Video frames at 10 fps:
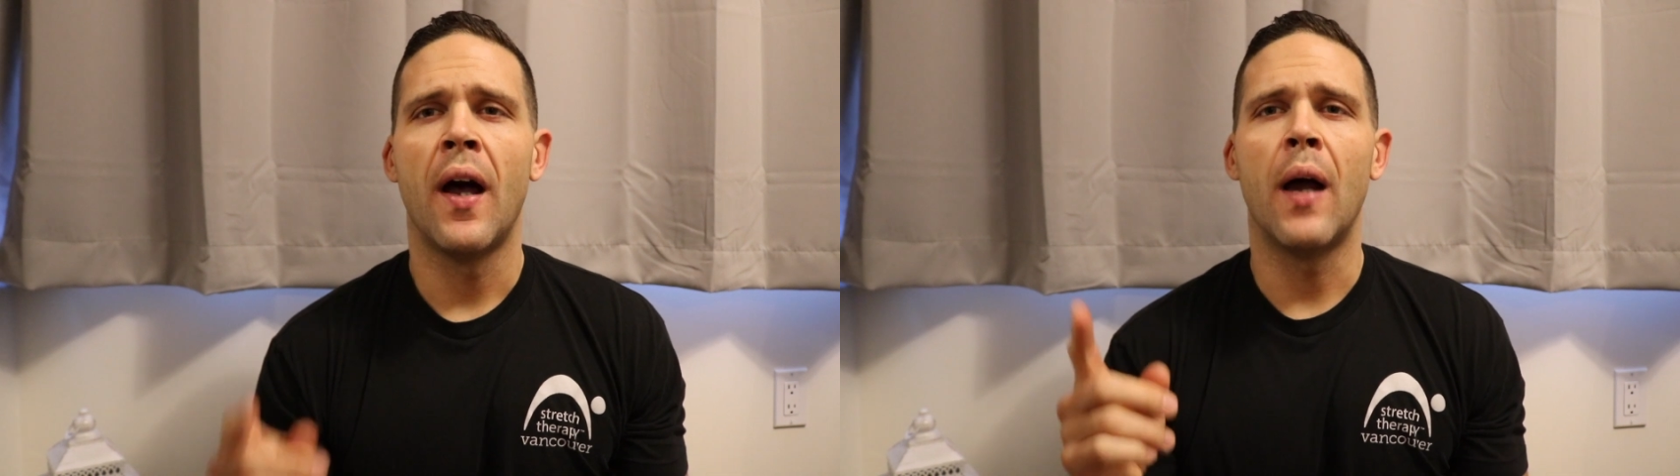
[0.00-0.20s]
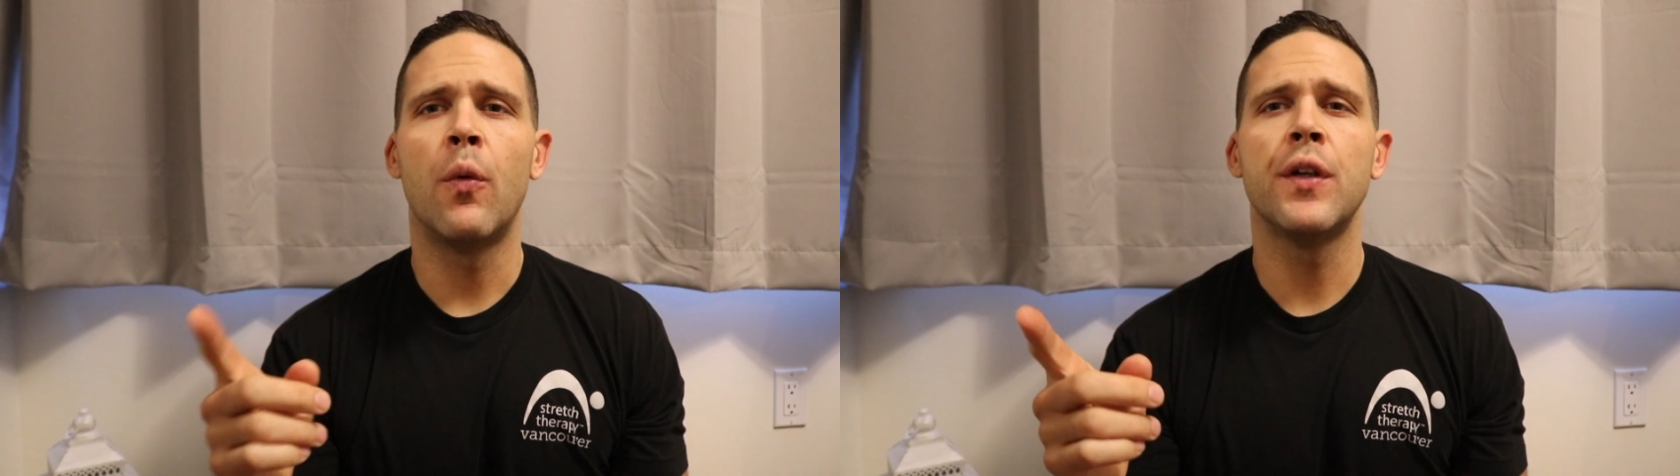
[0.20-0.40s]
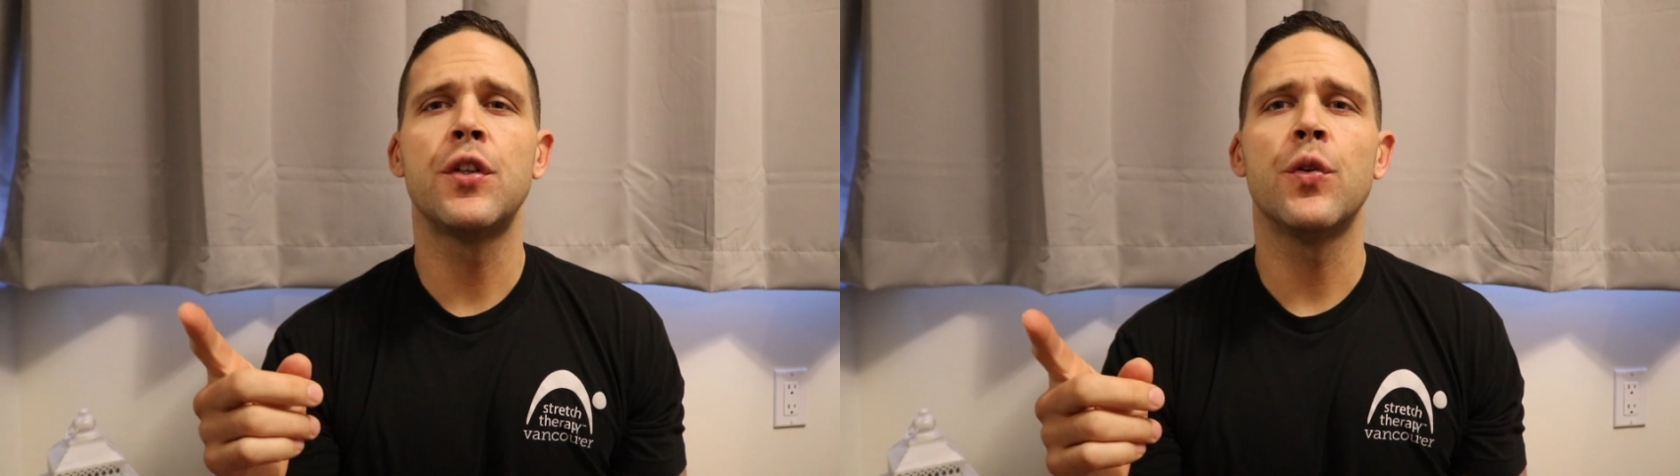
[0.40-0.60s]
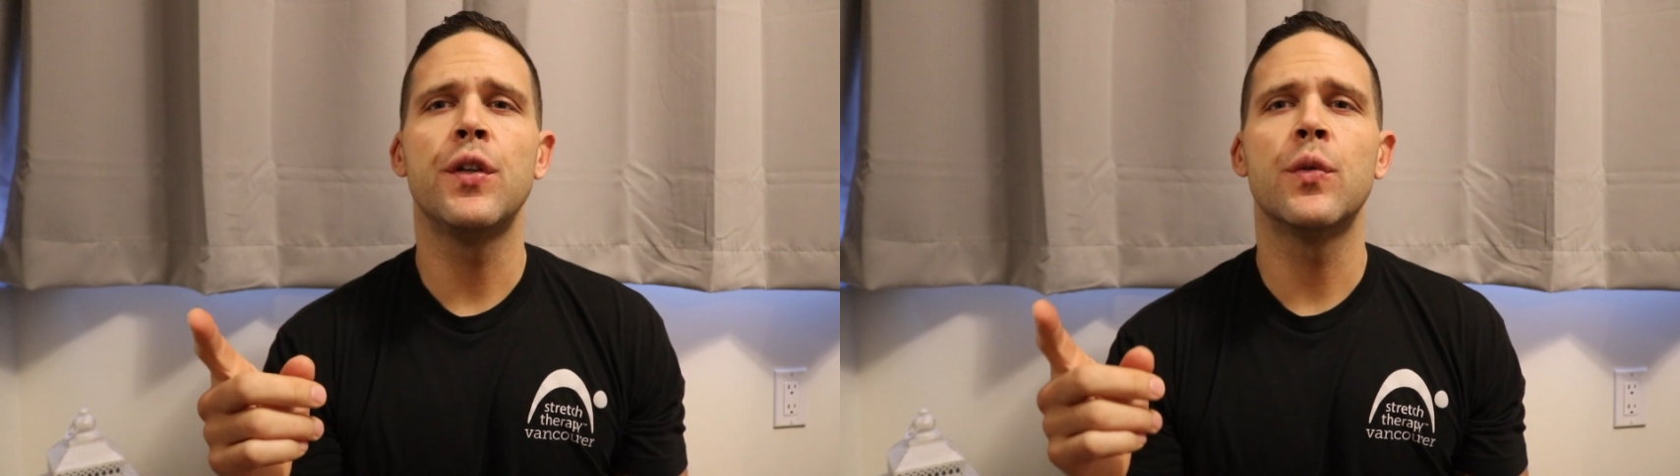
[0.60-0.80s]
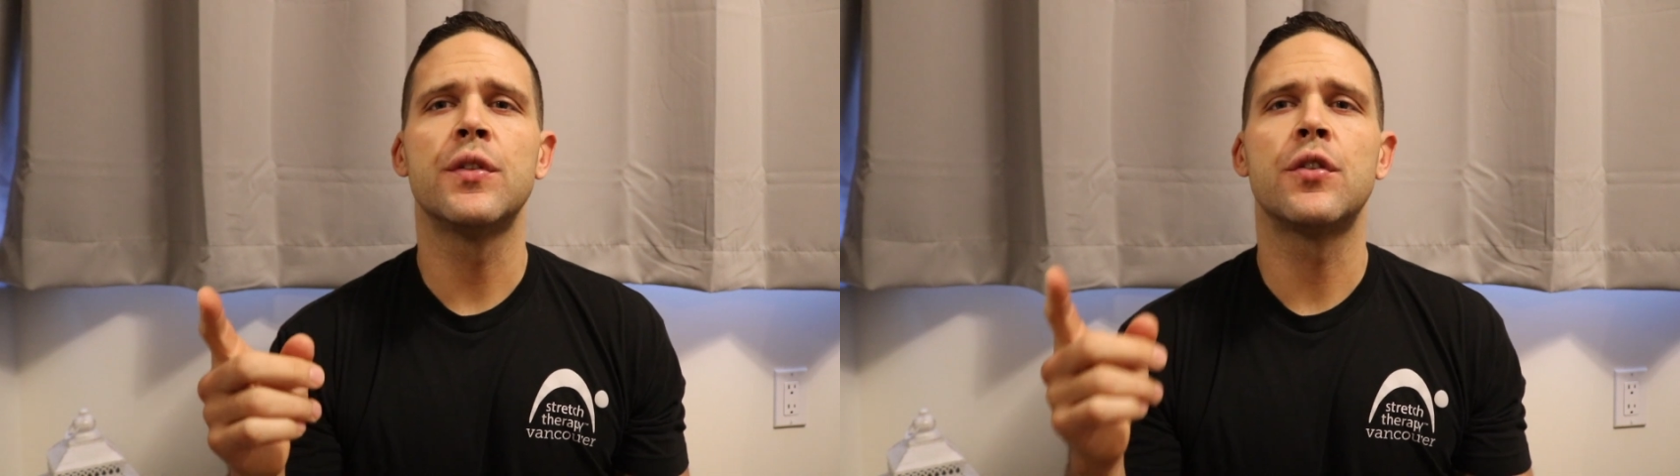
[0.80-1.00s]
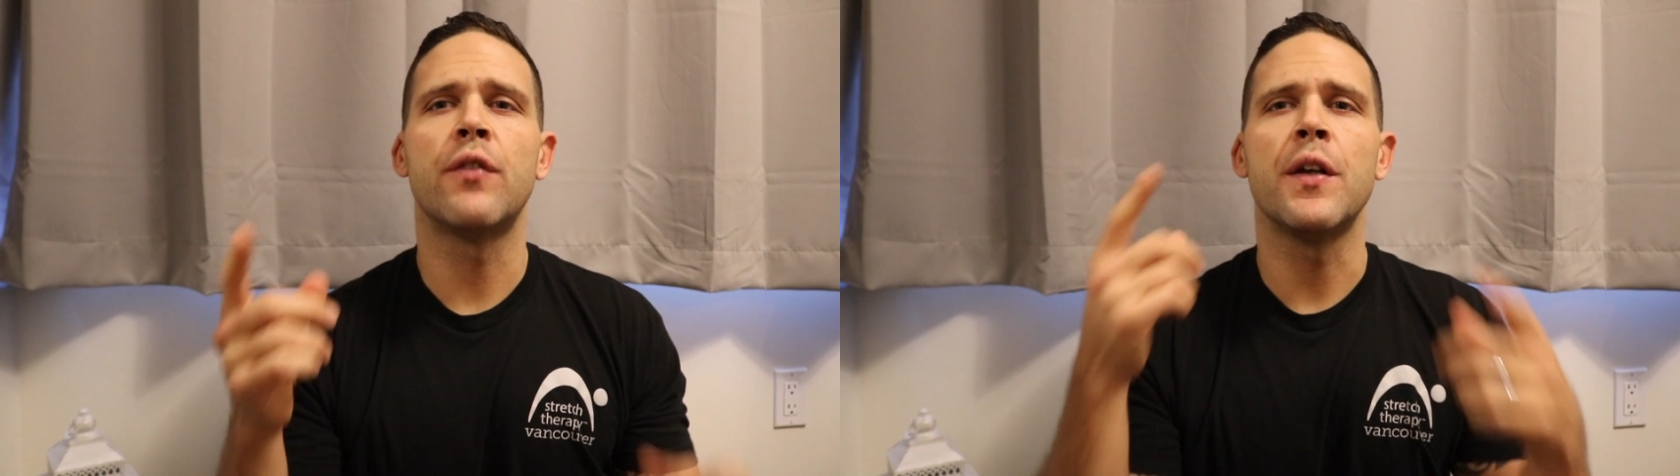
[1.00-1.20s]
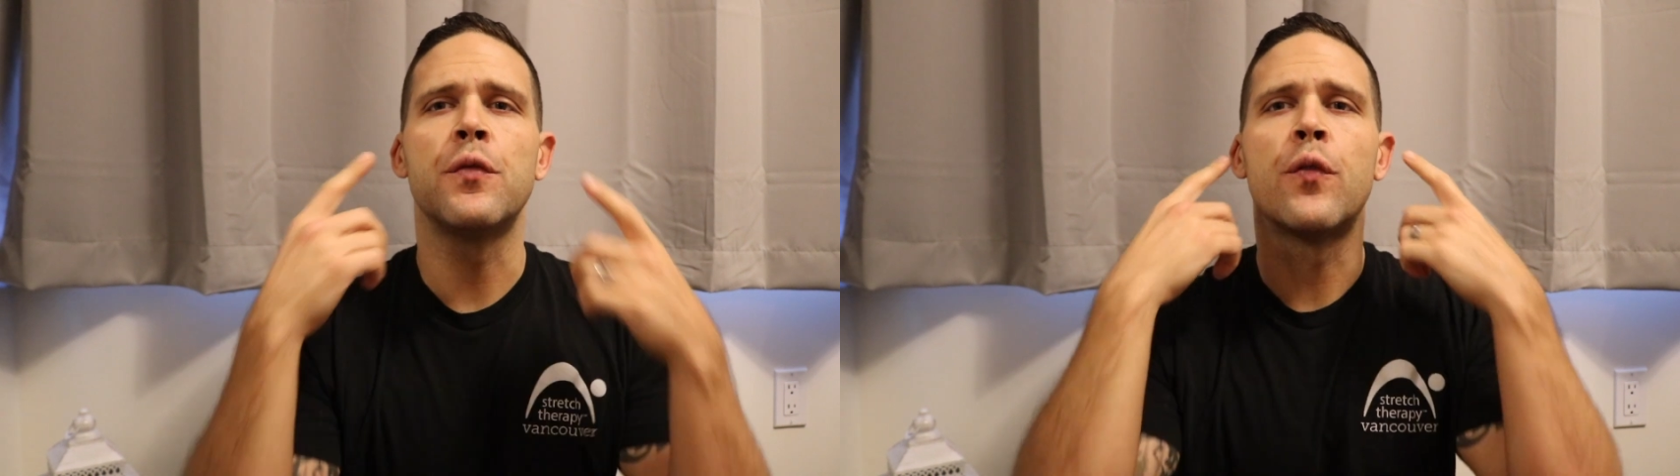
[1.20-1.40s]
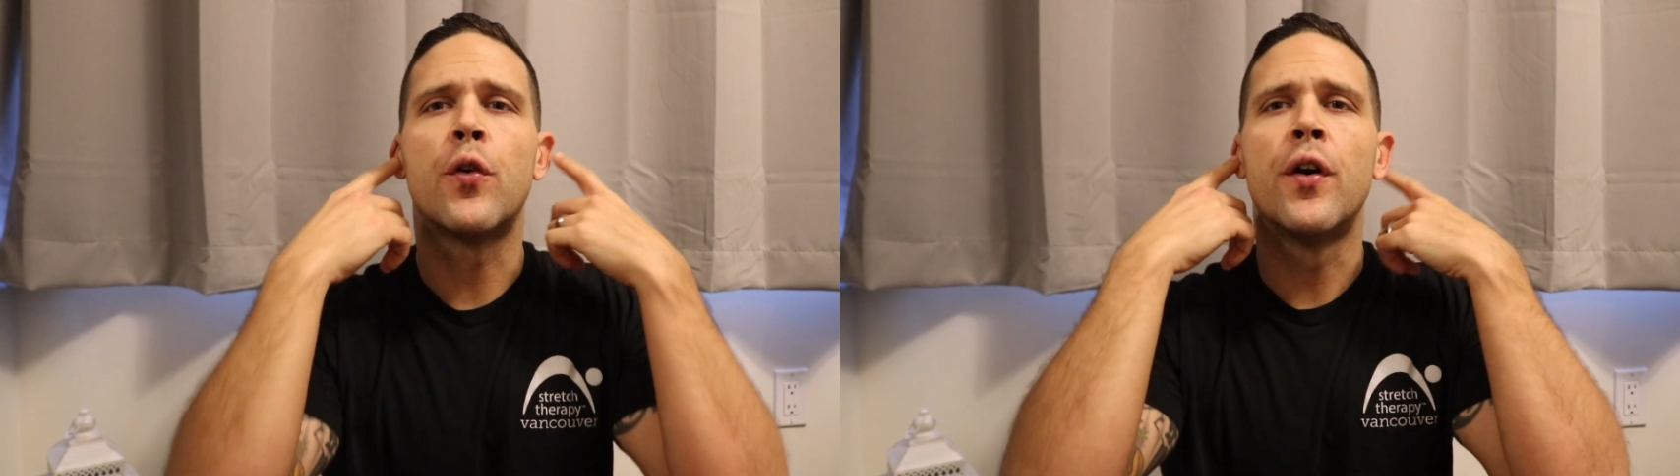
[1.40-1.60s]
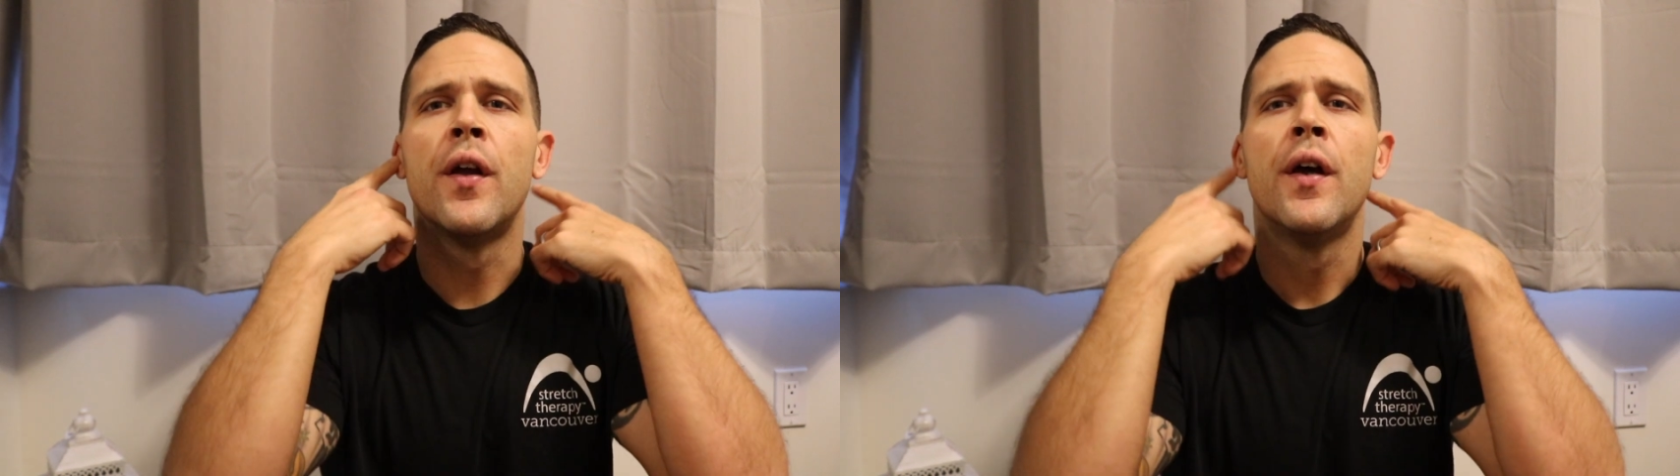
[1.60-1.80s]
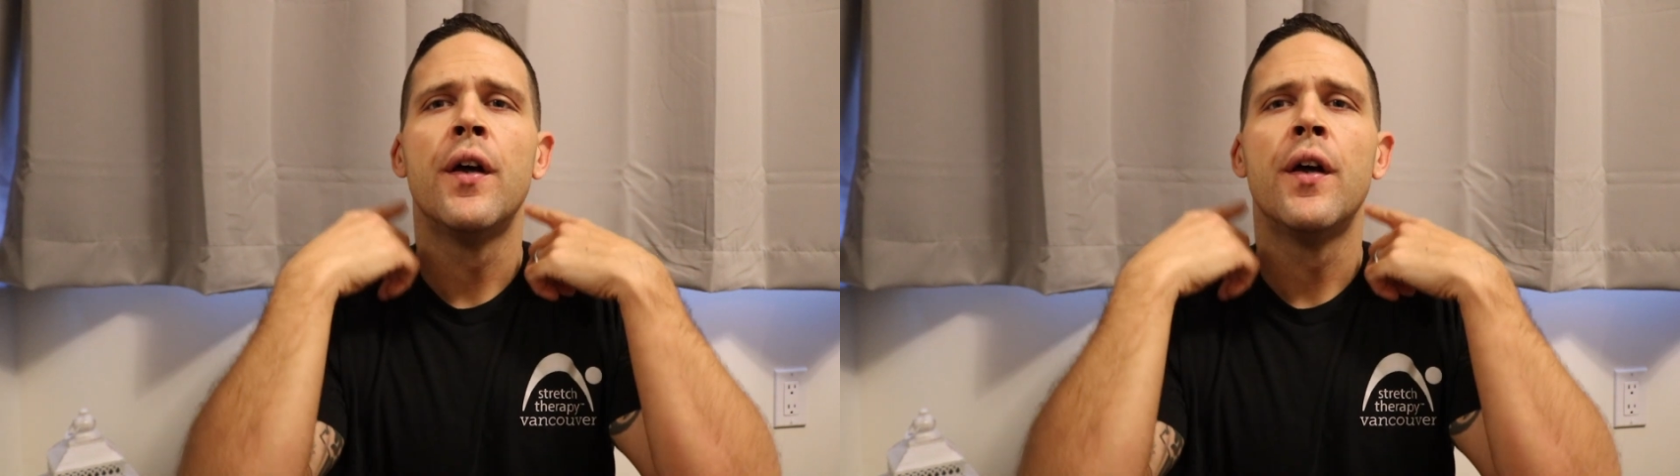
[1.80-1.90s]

I want to show you a stretch for